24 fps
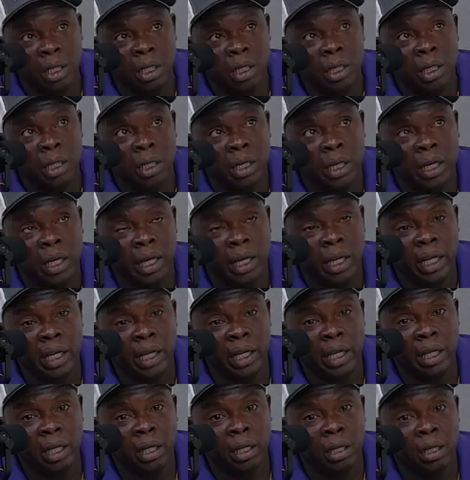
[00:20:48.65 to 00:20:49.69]
and then
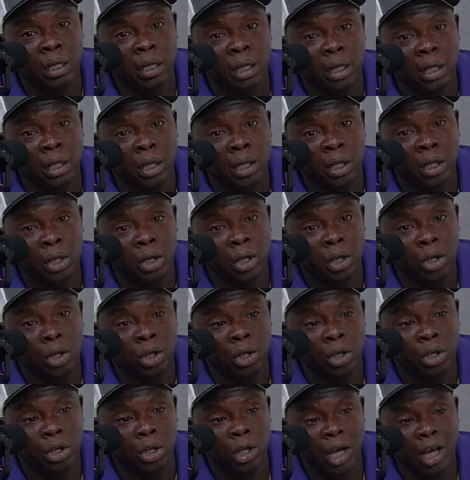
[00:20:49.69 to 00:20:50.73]
y'all
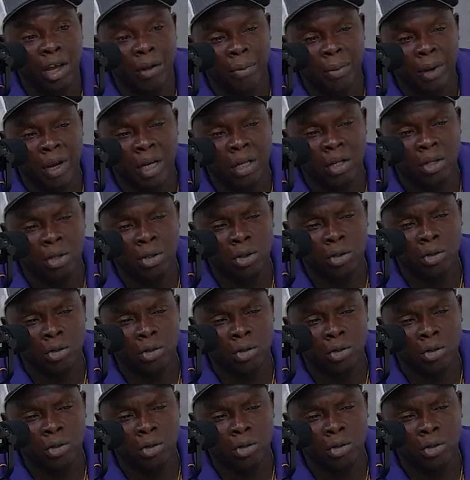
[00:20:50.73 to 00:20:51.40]
have practice Tuesday